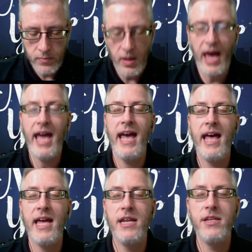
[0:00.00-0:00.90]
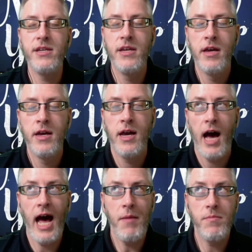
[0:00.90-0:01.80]
And
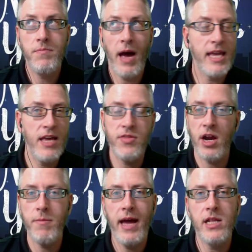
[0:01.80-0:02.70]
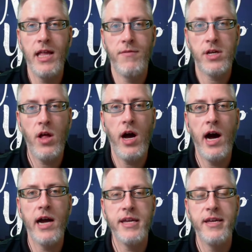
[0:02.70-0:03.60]
I get there about 11
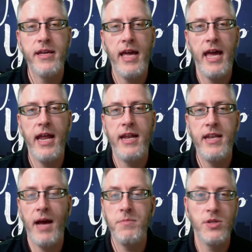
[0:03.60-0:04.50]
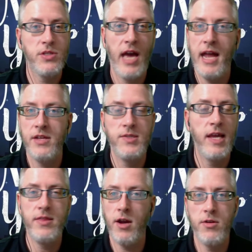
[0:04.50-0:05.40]
o'clock, and I'm just kind of
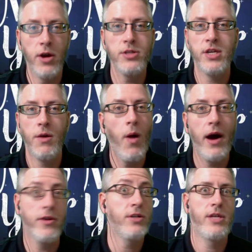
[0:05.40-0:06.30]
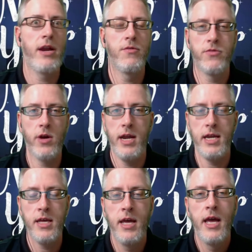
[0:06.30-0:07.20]
sitting there nursing water because I don't
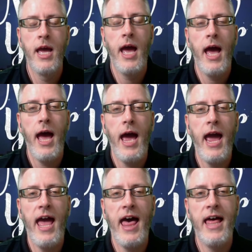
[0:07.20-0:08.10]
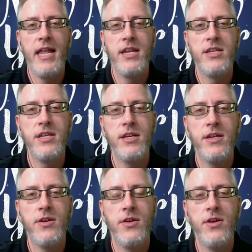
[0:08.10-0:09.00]
drink. And
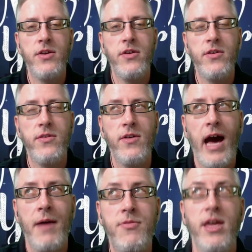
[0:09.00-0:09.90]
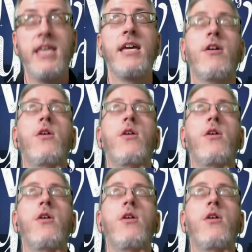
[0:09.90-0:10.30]
I'm thinking,